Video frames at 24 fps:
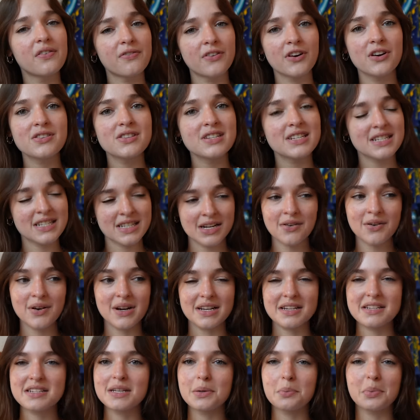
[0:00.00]
first
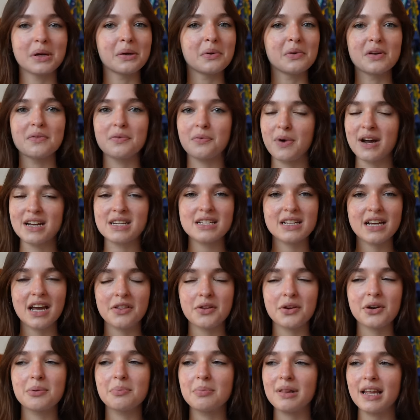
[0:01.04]
series that we will have read
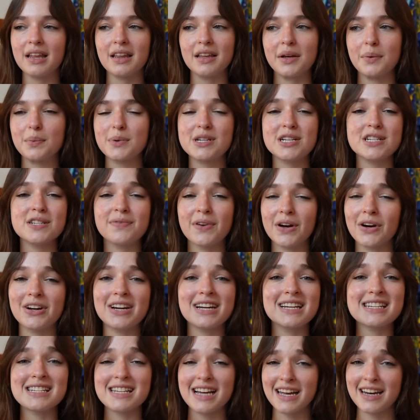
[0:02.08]
together completely, which is very
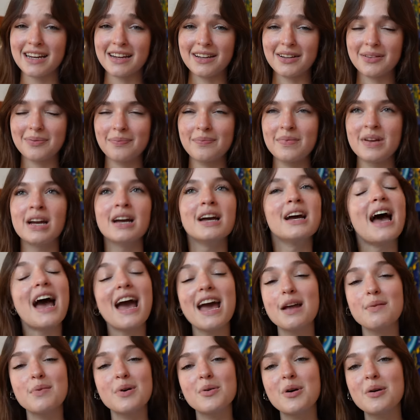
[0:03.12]
exciting.
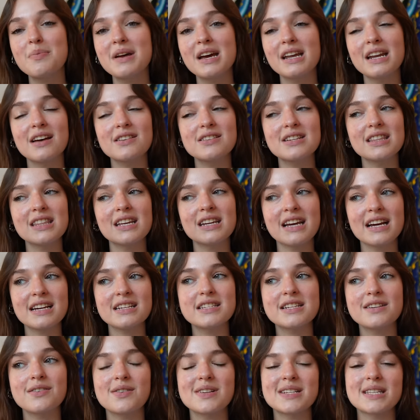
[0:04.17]
And we will be announcing the next
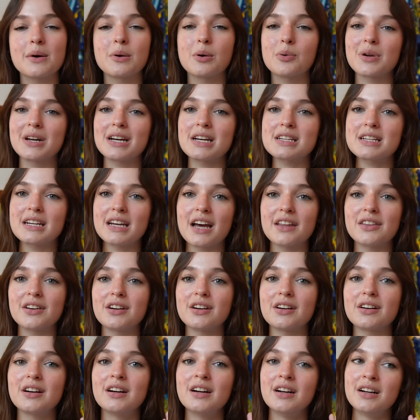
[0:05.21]
series that we're reading
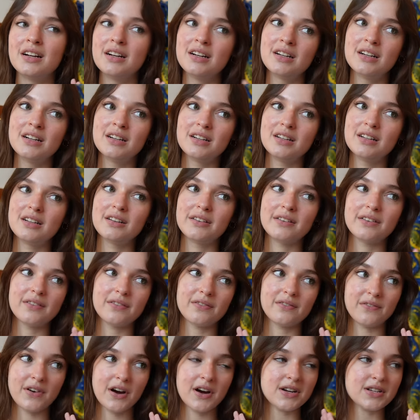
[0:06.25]
together
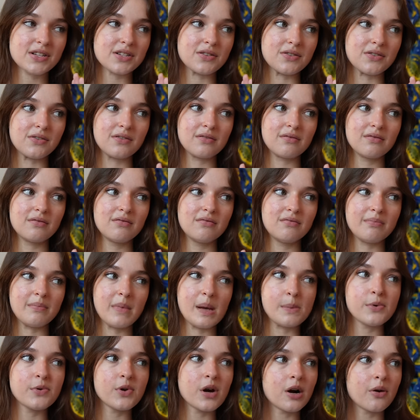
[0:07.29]
very soon.
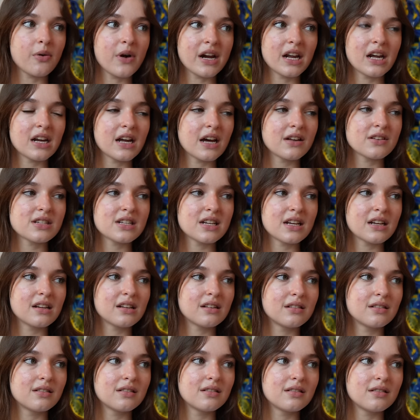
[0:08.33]
Maybe we already announced it.
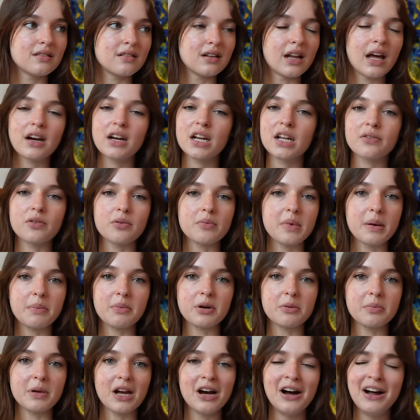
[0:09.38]
I don't even remember,
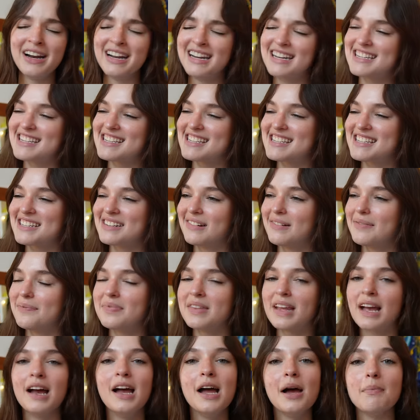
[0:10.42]
to be honest.
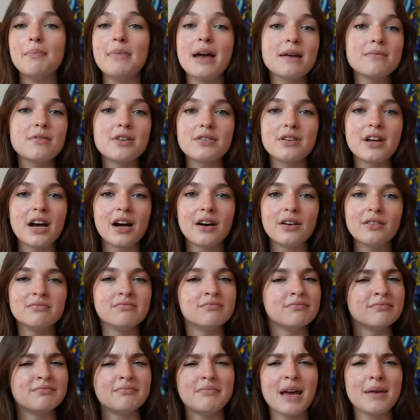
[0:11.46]
Maybe you know,
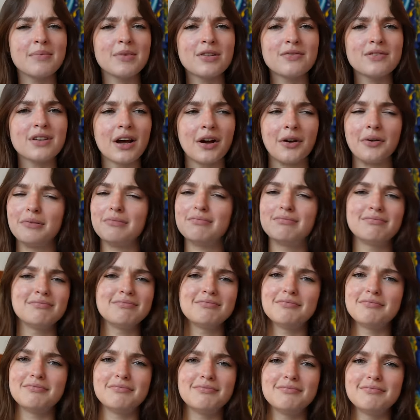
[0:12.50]
maybe you don't.
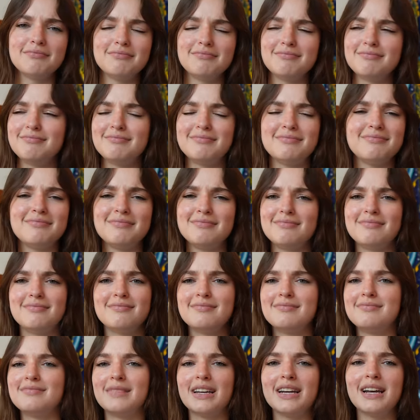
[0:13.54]

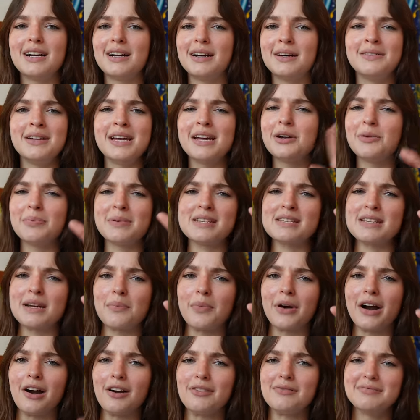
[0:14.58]
It'll be
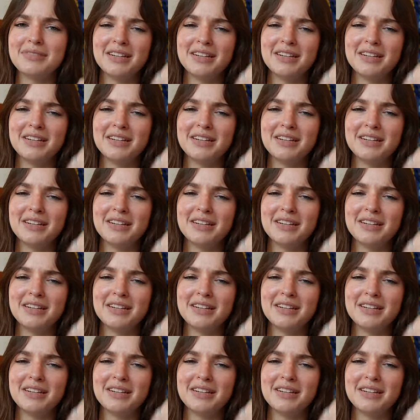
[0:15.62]
somewhere.